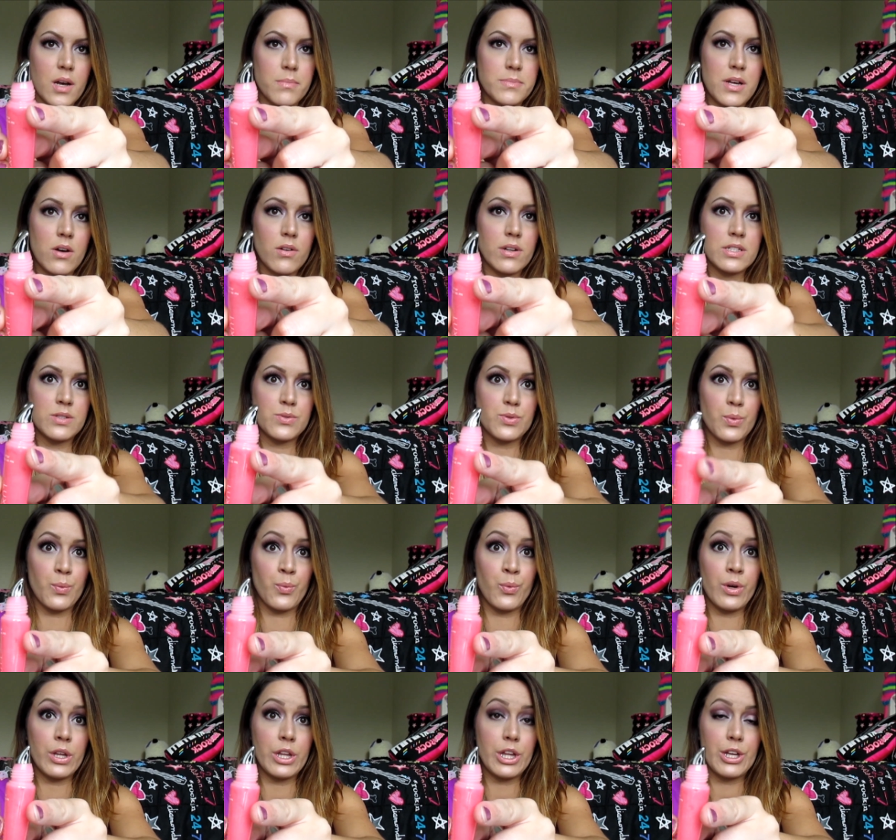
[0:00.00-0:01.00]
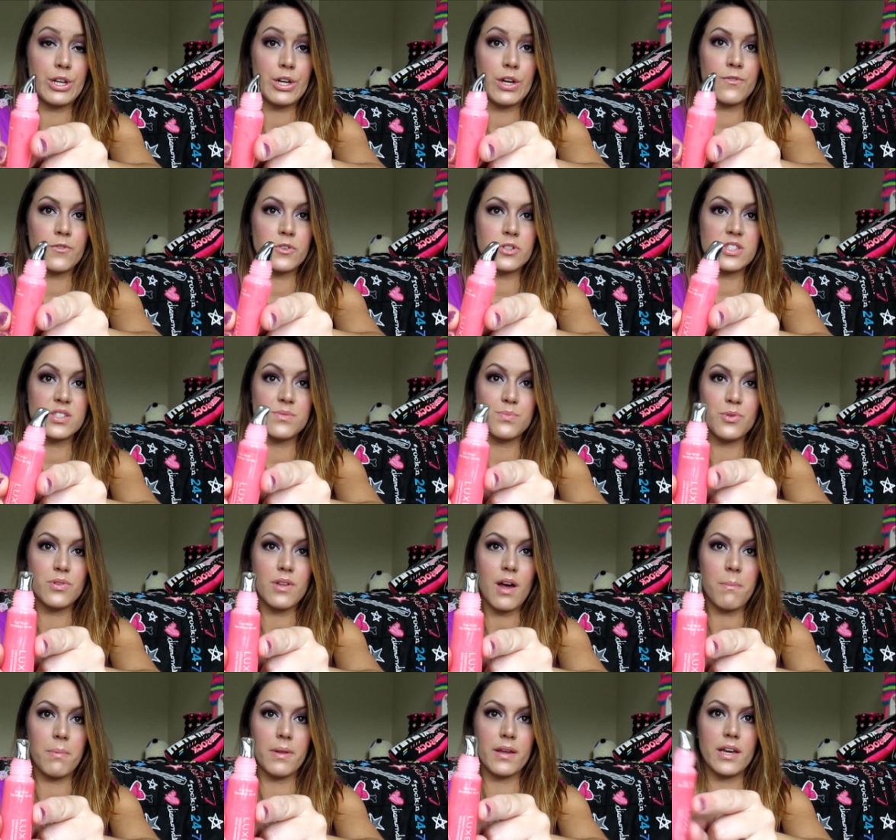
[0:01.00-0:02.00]
comes out and it's really good for smooth
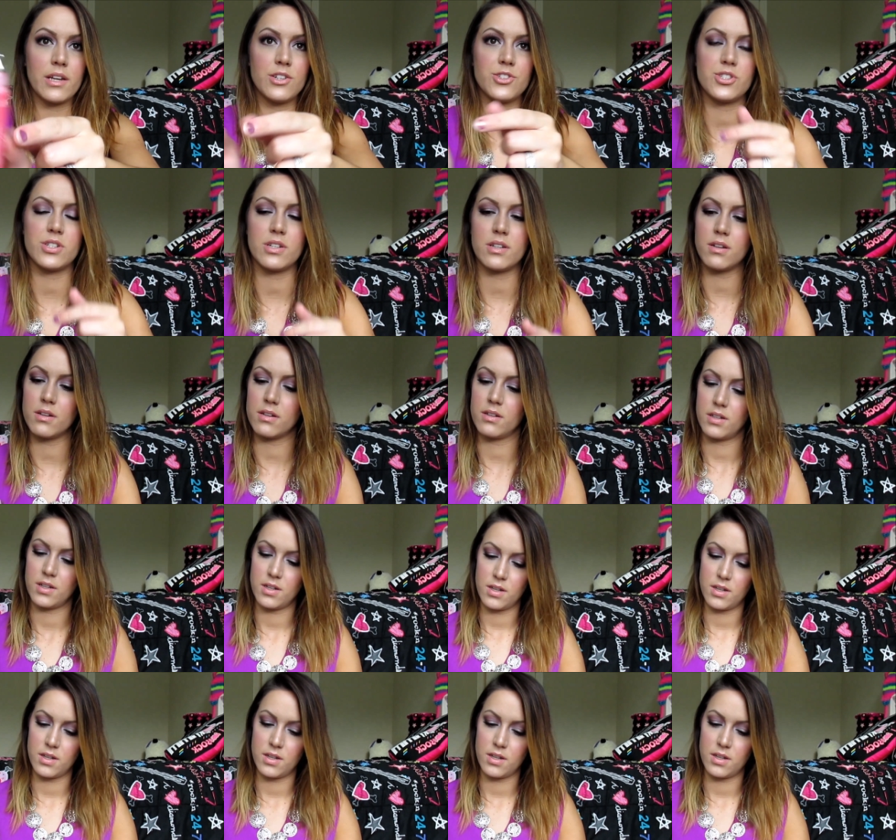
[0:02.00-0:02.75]
application.